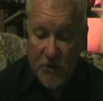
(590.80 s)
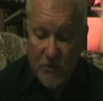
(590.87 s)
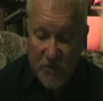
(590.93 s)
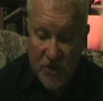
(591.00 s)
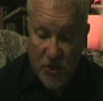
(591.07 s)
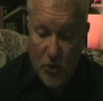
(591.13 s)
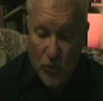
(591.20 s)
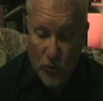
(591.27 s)
too
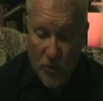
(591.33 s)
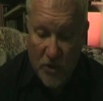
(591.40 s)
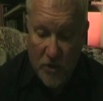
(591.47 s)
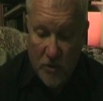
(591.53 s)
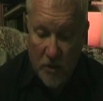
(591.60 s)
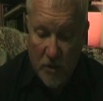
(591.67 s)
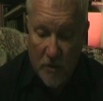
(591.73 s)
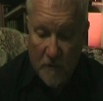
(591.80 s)

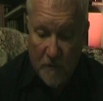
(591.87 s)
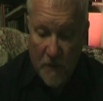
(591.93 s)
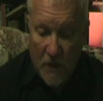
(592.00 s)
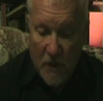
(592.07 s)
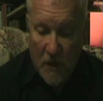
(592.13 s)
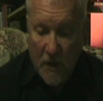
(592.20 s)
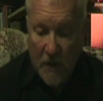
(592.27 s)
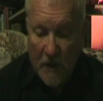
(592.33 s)
soon
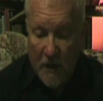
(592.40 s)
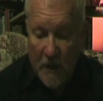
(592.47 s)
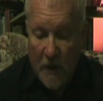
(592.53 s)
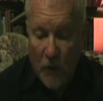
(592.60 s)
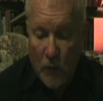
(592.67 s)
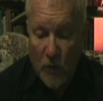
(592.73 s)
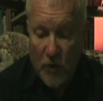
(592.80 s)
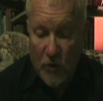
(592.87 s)

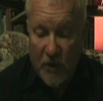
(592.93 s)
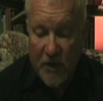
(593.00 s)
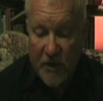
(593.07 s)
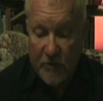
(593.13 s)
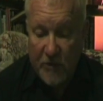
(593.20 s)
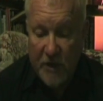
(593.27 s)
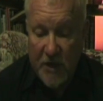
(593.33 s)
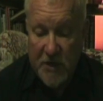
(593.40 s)
when you're
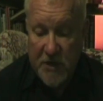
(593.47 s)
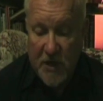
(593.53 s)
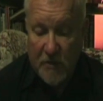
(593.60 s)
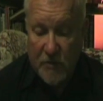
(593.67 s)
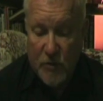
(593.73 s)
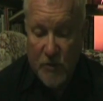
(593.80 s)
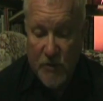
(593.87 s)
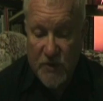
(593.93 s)
getting ready to
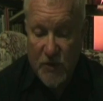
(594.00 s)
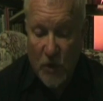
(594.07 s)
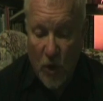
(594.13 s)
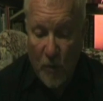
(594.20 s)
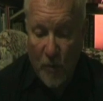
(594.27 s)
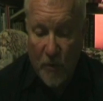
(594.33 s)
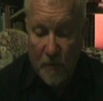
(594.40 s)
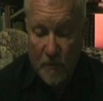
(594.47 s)
come to a
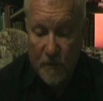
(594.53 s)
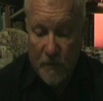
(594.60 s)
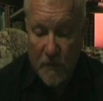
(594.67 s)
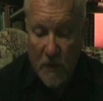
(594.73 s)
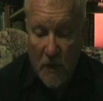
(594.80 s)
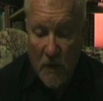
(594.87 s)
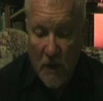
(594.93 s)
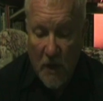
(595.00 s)
stop,
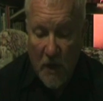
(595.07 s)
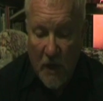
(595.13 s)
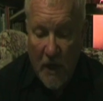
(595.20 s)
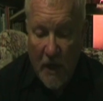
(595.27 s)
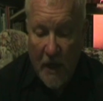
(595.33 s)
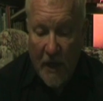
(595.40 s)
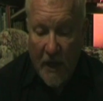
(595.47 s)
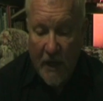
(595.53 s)

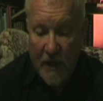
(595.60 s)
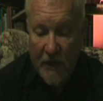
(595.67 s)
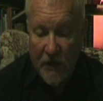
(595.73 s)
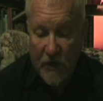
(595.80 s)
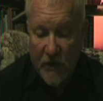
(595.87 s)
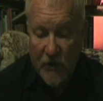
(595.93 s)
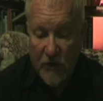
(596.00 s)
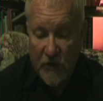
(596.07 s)

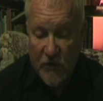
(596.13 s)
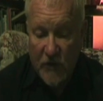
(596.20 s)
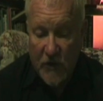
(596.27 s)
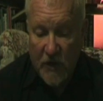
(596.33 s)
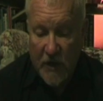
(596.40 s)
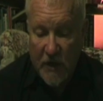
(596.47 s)
and